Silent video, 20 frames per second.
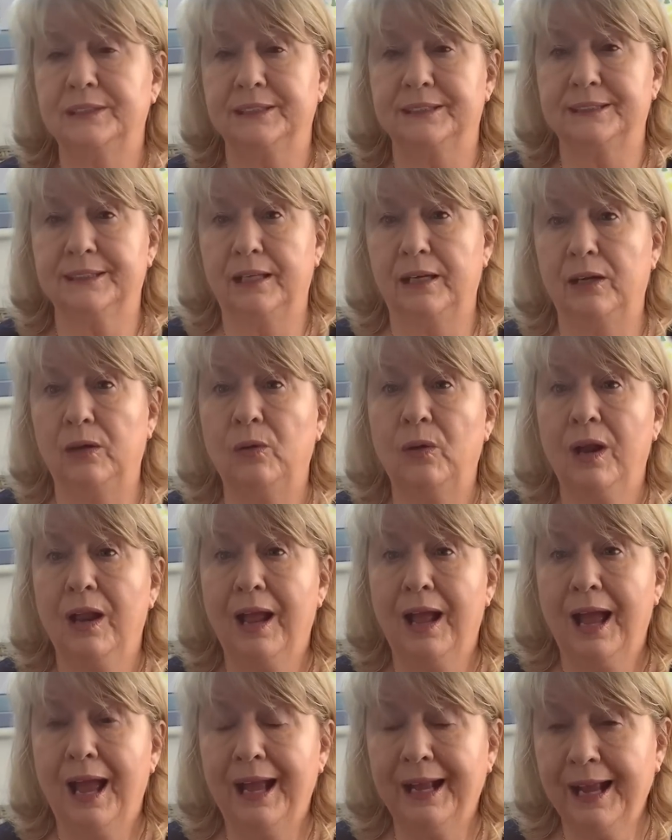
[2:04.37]
so
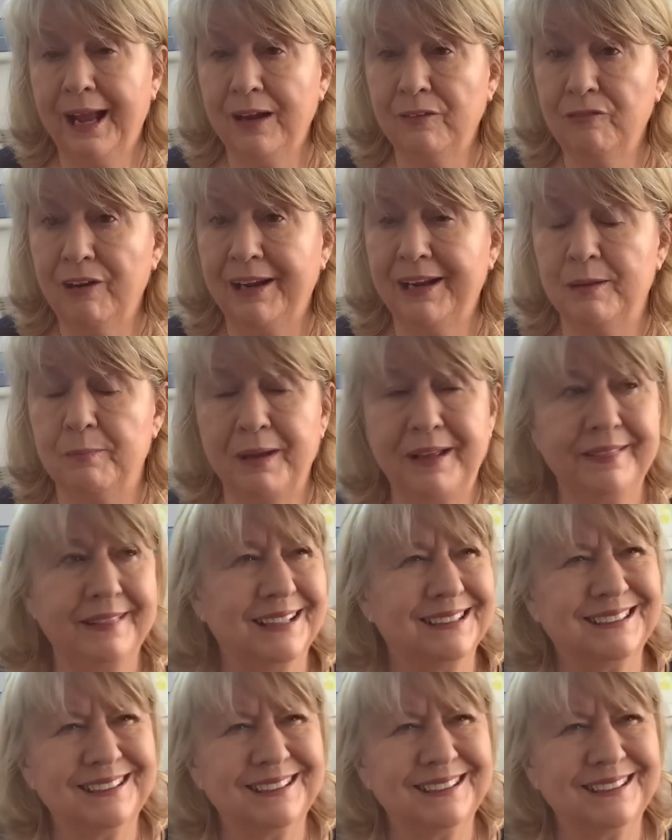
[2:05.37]
I can recommend this,